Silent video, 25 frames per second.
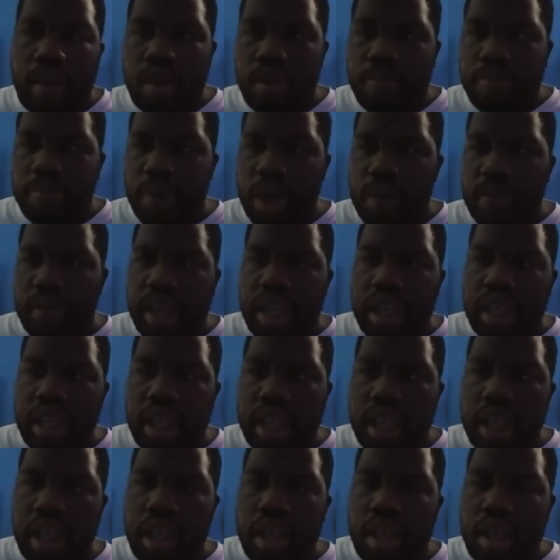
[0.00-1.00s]
Have Bobby
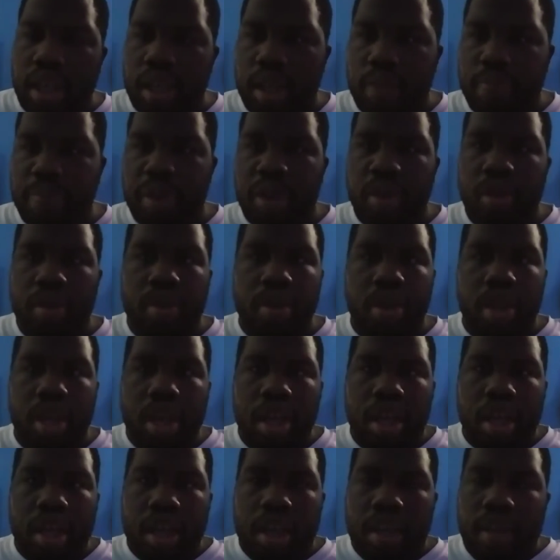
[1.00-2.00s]
Lashley get a spear
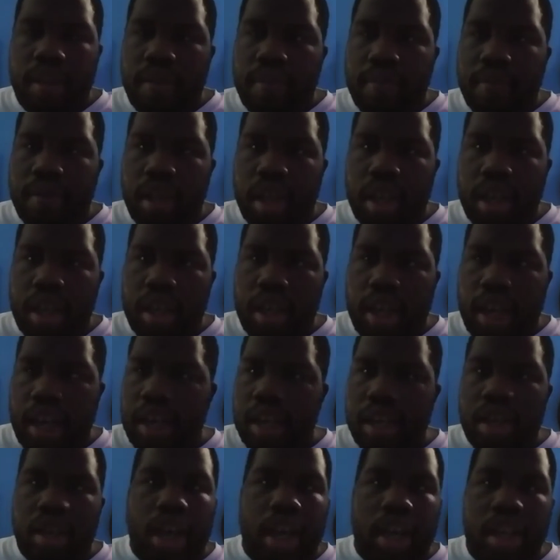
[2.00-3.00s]

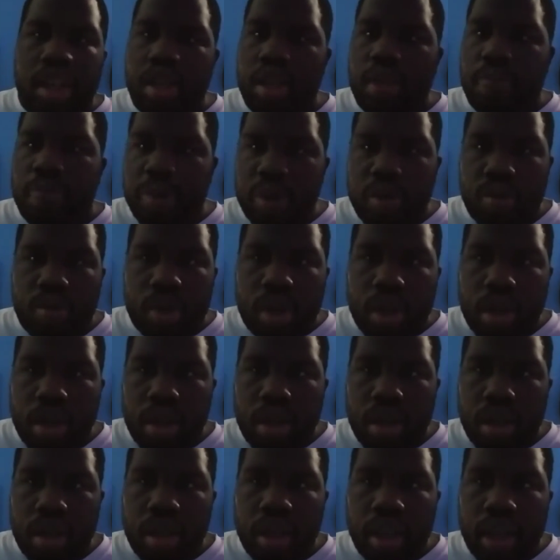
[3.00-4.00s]
out of his boots
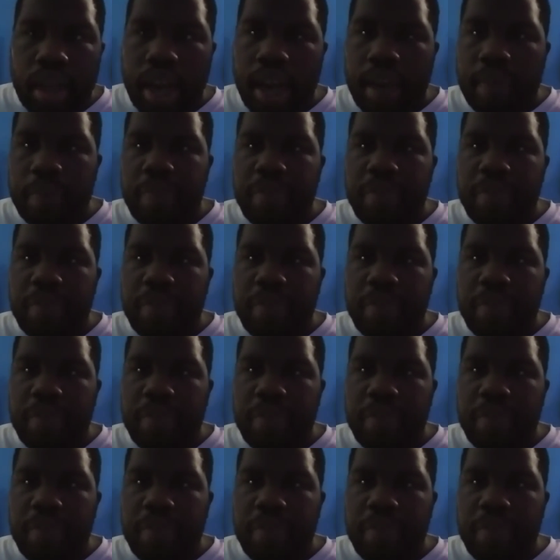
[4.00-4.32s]
and